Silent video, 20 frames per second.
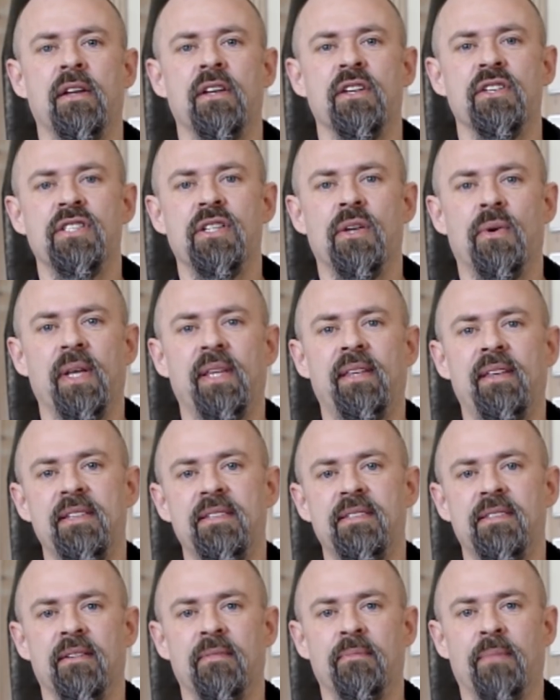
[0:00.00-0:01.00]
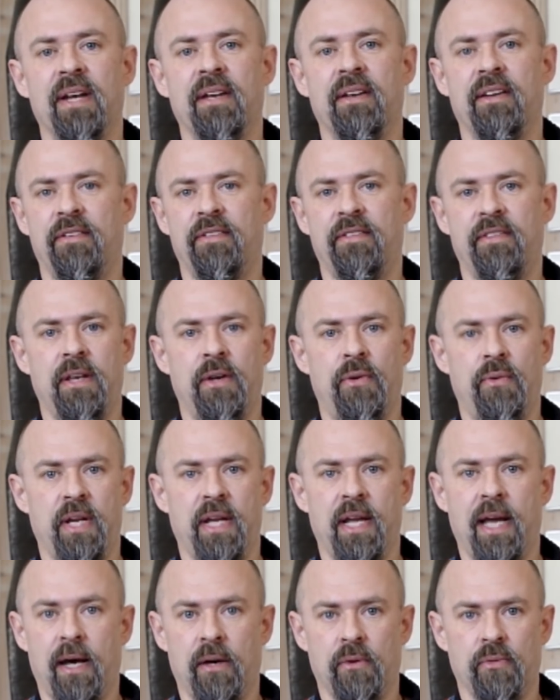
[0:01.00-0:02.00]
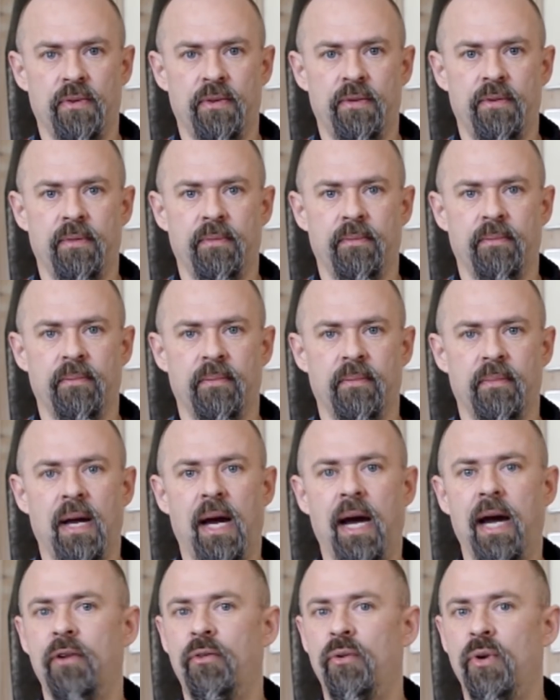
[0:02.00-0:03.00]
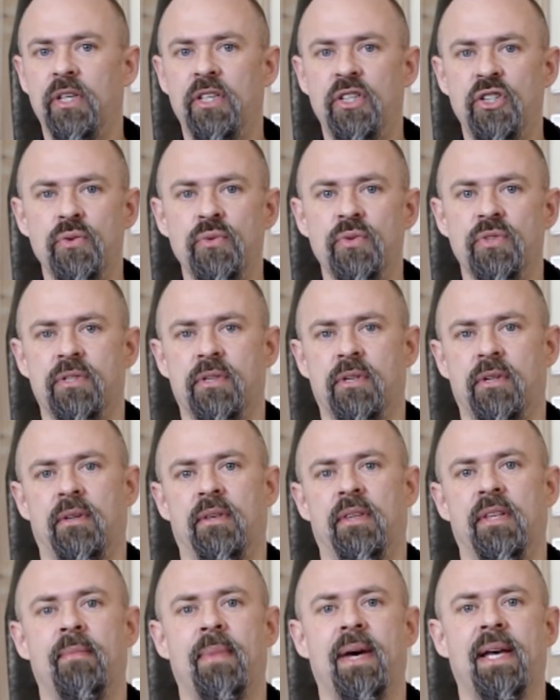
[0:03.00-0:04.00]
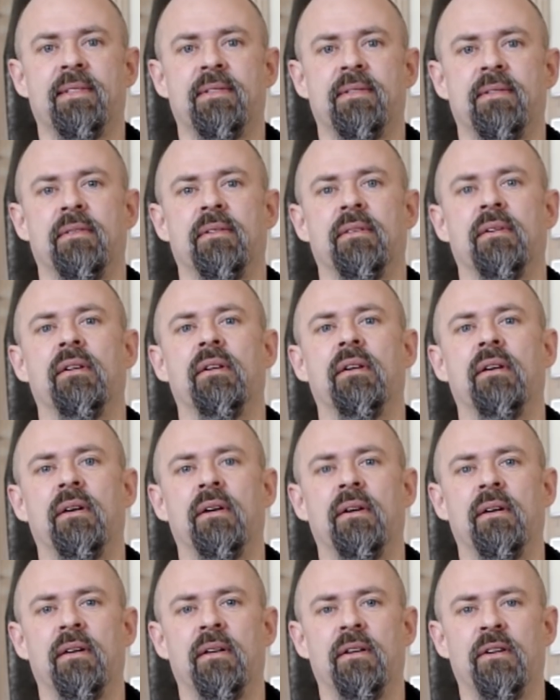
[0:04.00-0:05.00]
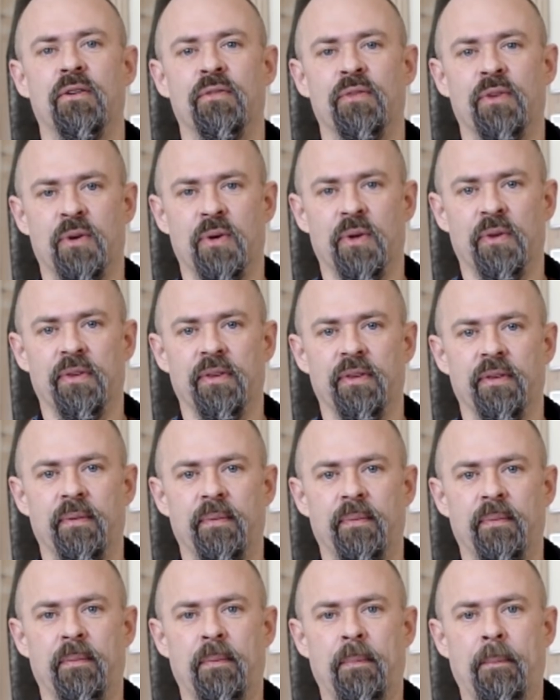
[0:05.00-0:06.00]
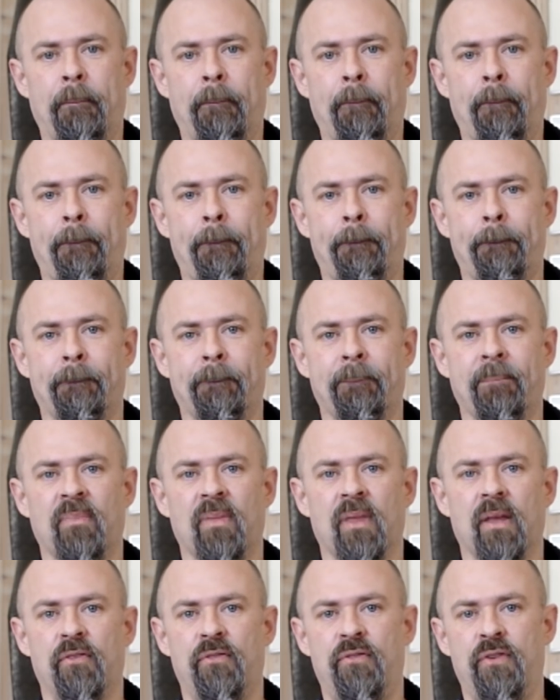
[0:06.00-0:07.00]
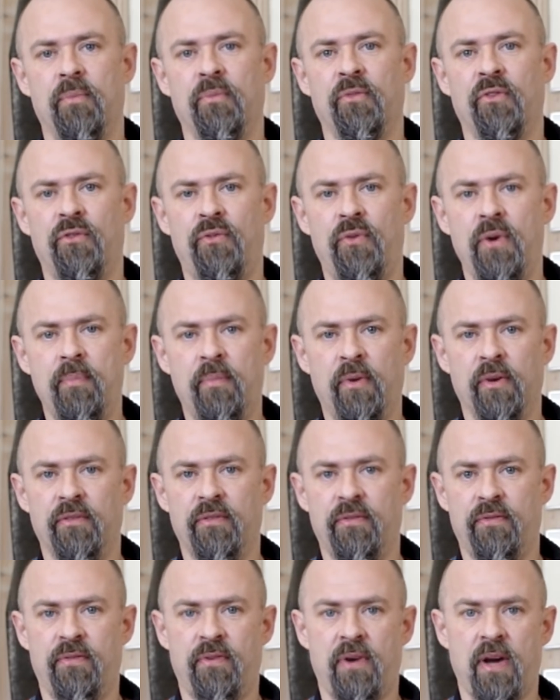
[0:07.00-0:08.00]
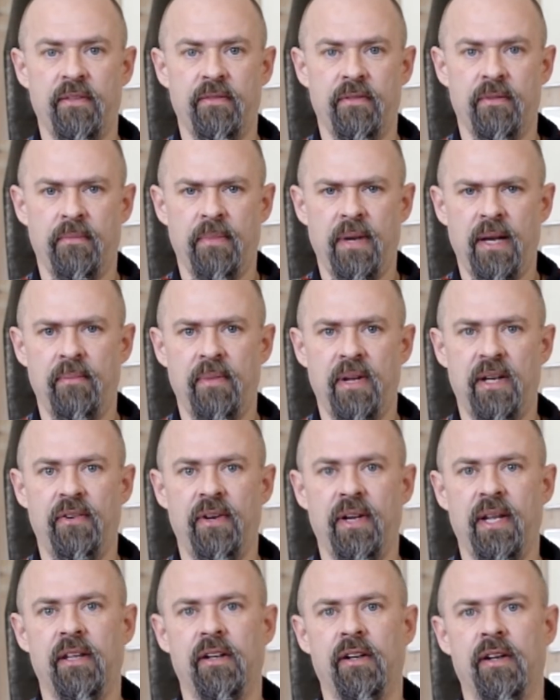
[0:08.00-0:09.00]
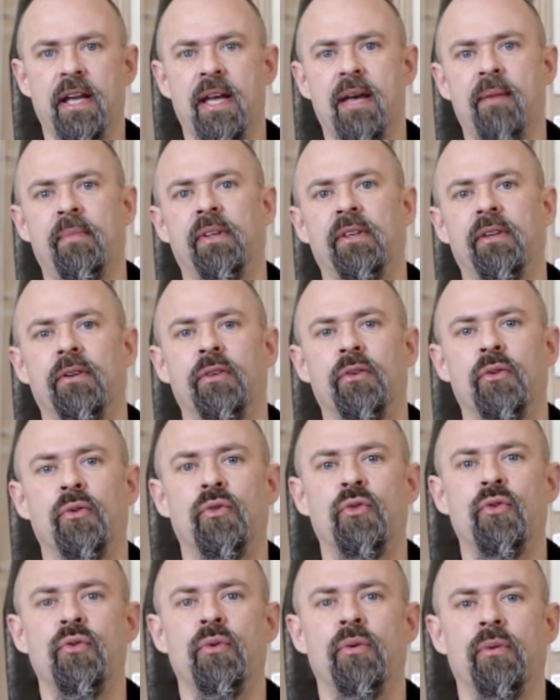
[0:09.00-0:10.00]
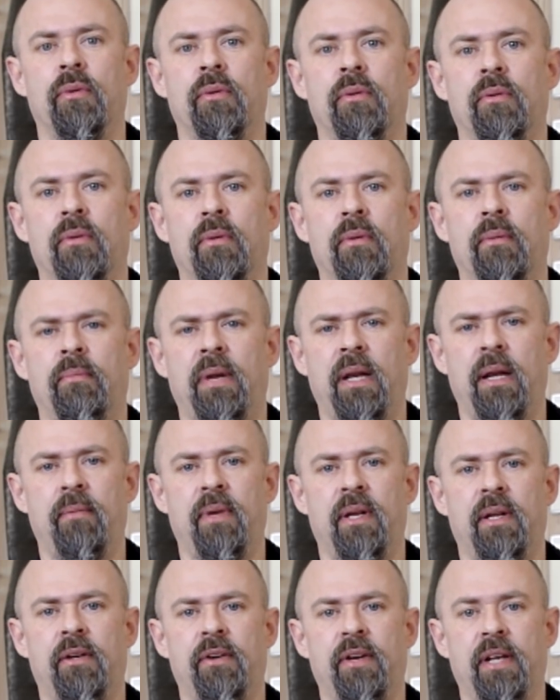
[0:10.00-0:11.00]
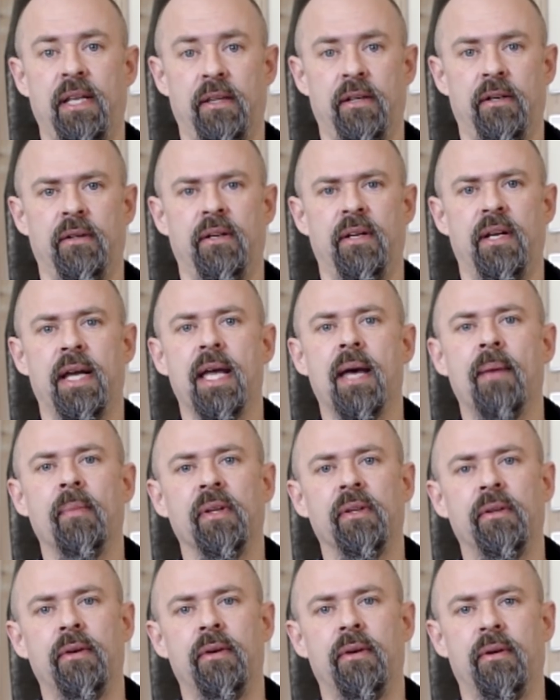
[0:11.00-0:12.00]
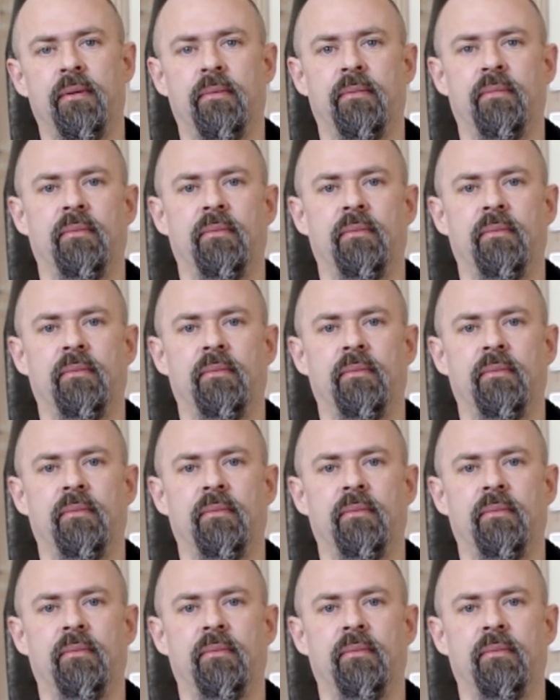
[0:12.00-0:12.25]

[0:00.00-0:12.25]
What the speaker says: So I tested my theory out. I reduced the mass of the cotton from 3.5 millimeter inner diameter to 2 millimeter inner diameter.